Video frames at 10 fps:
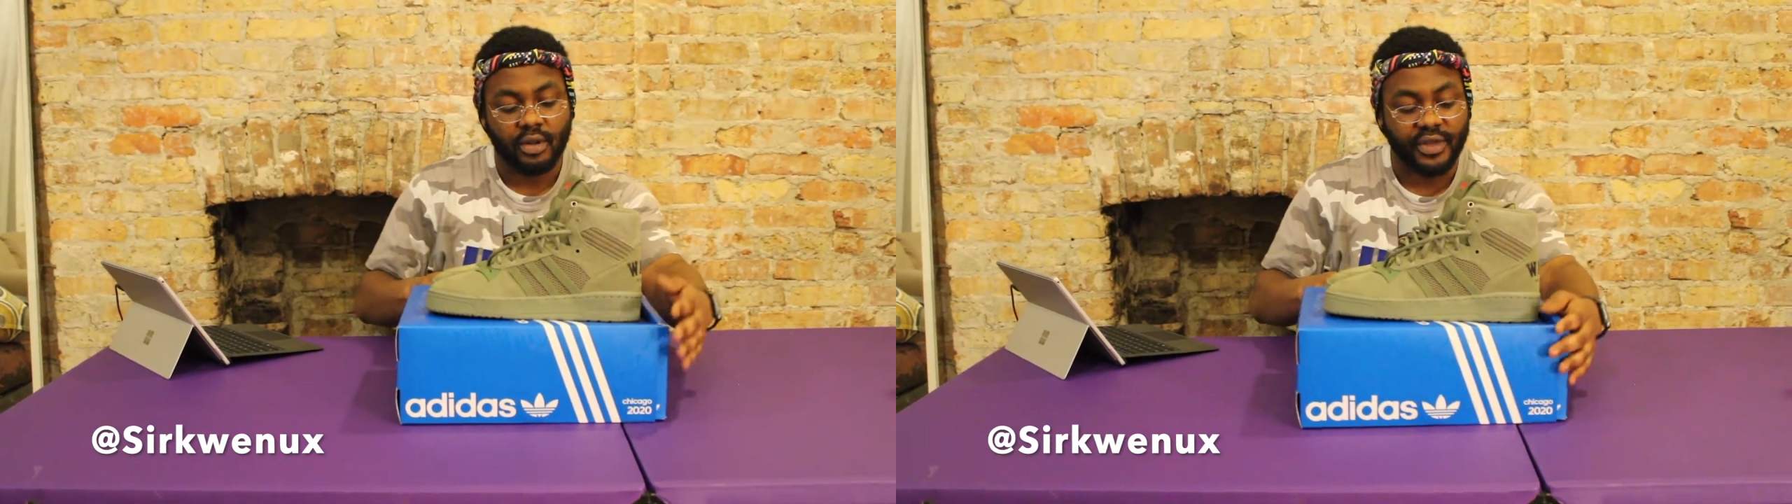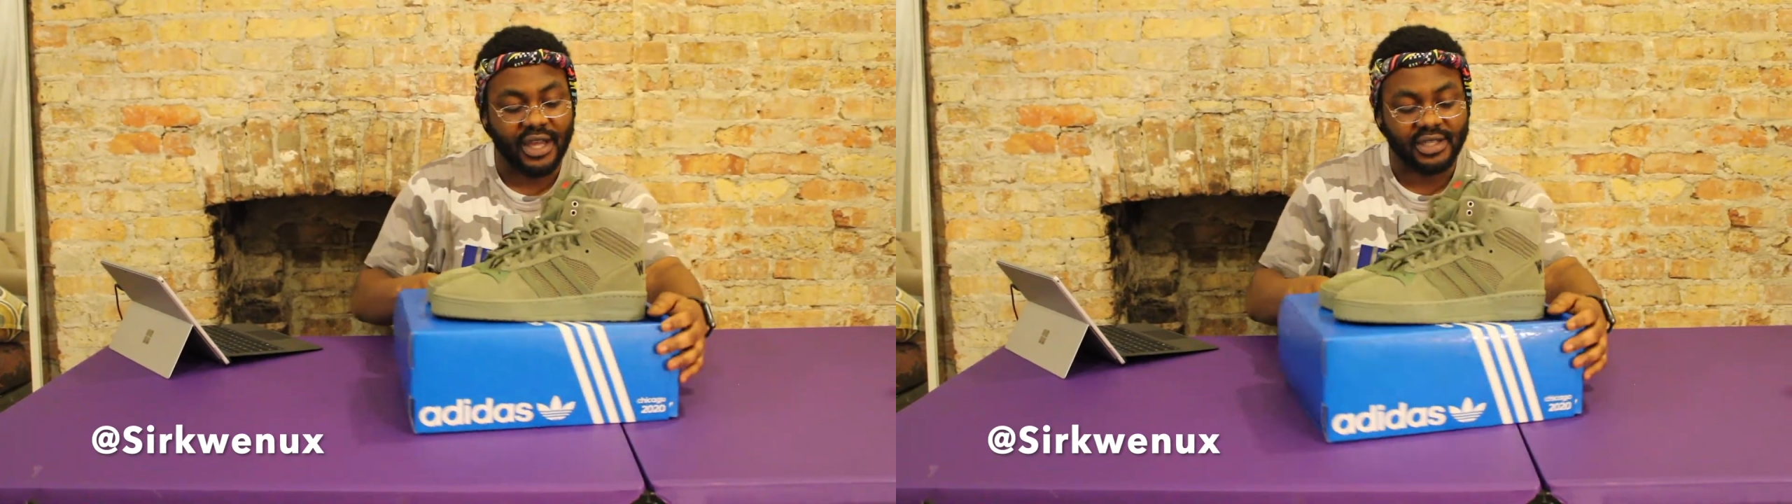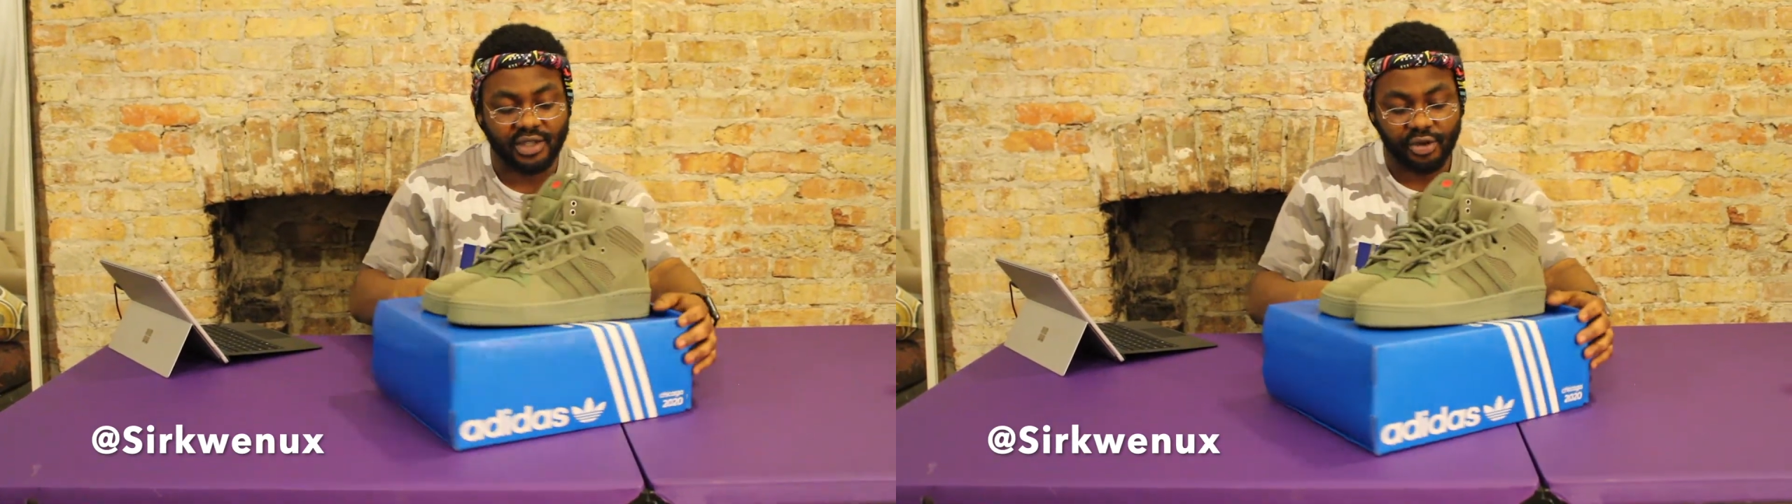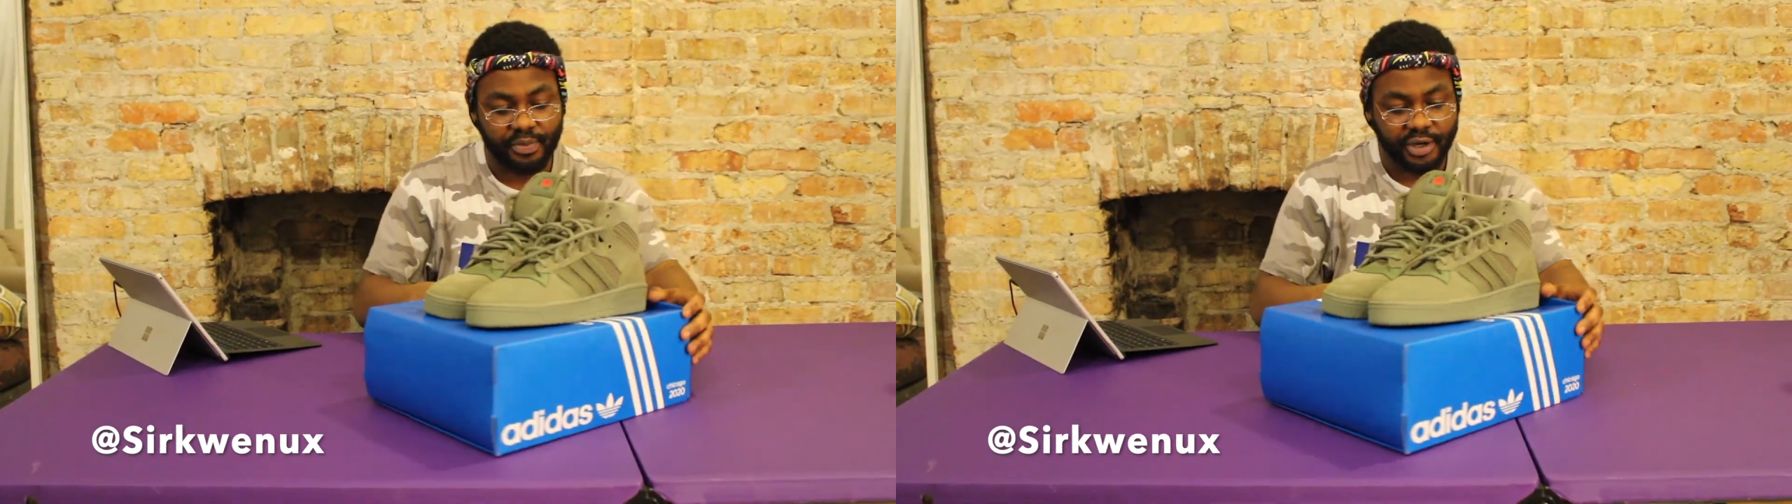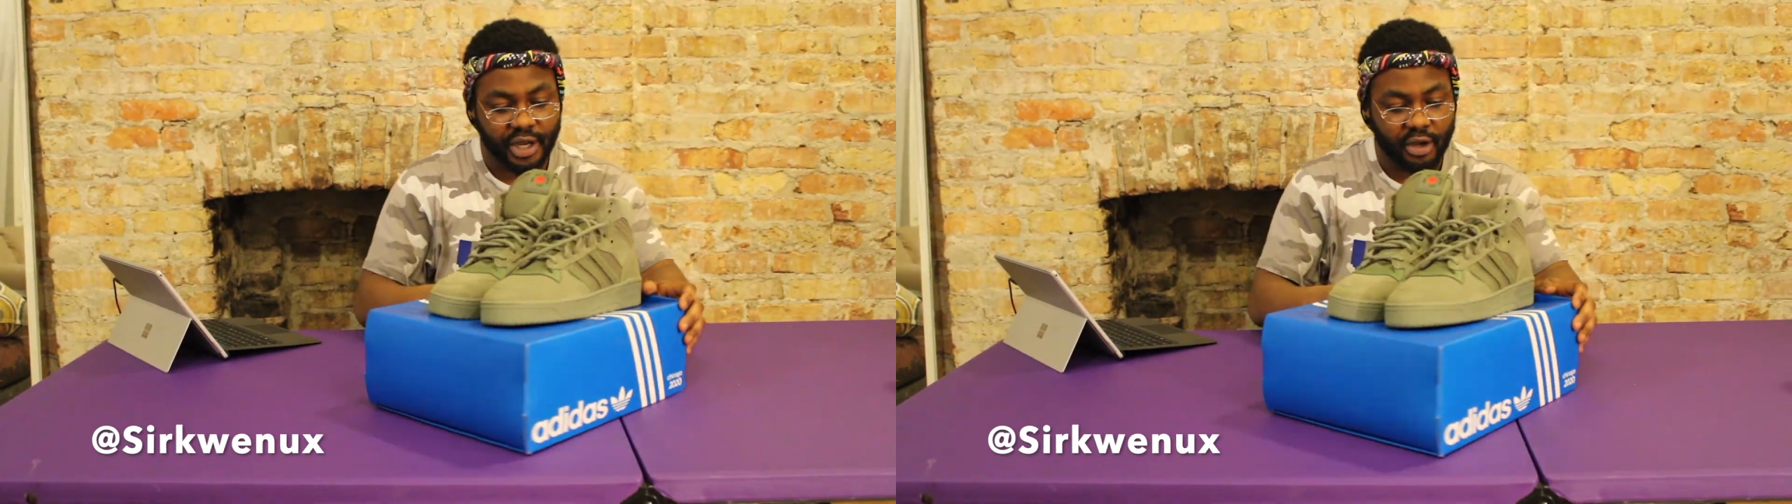That's super
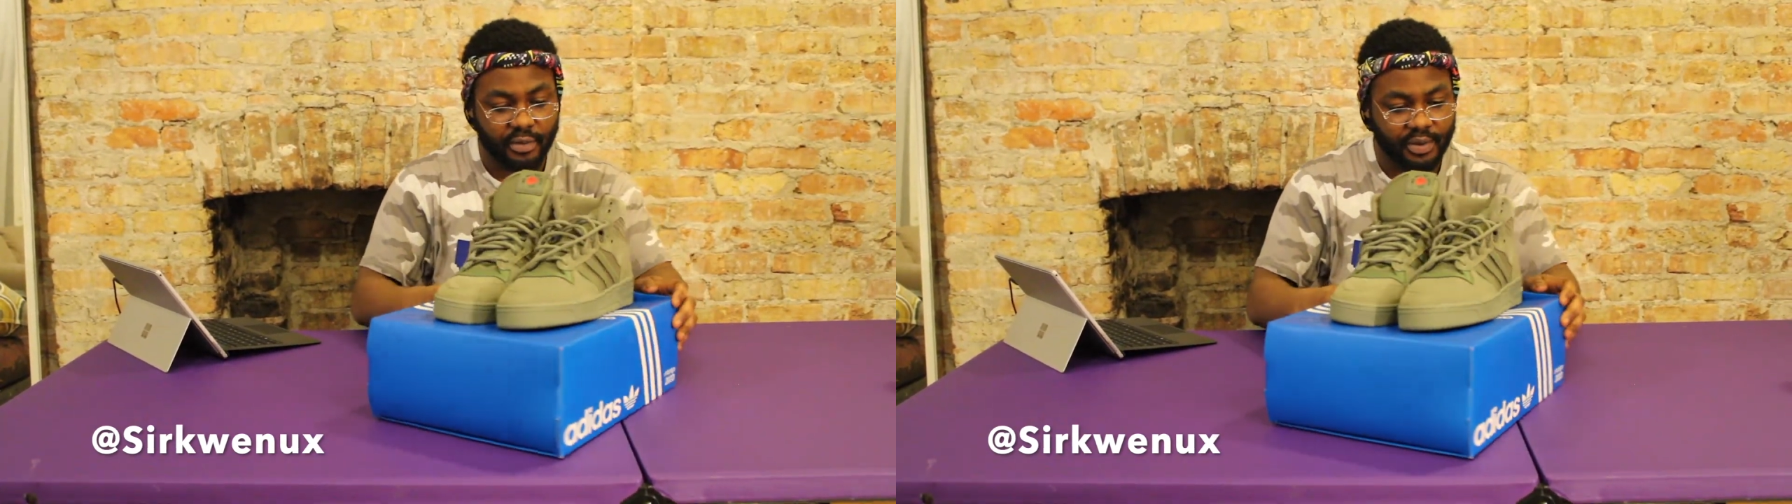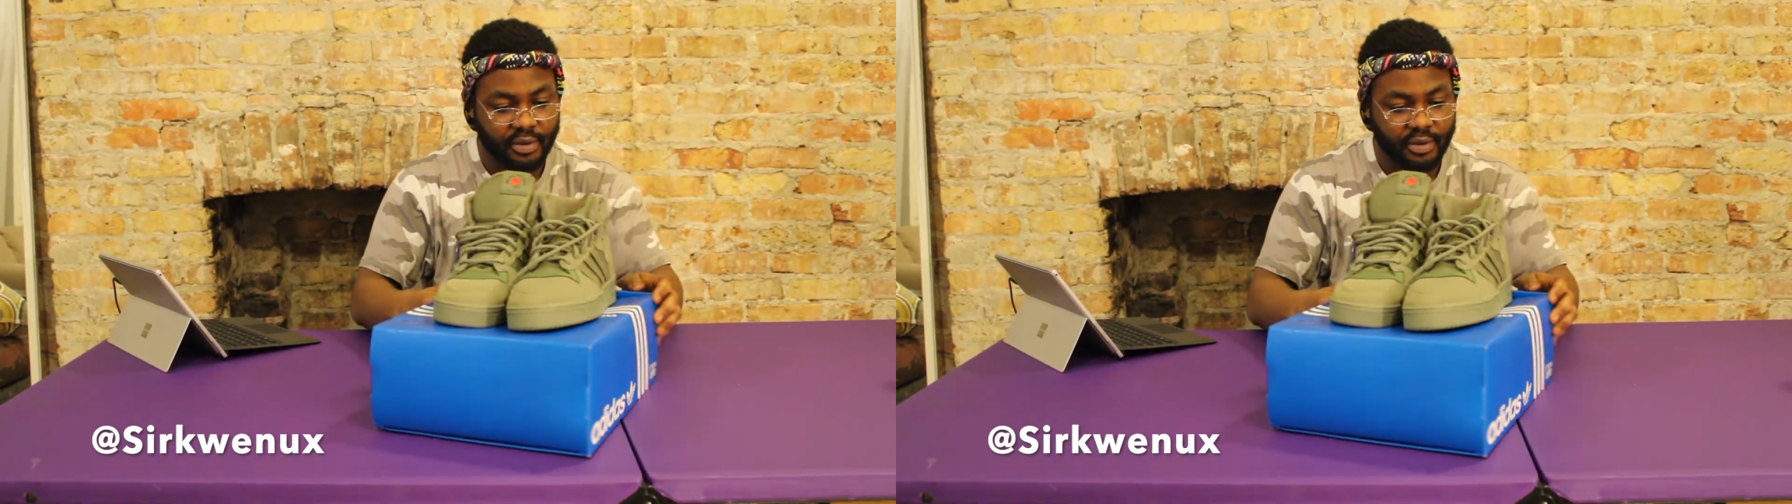dope.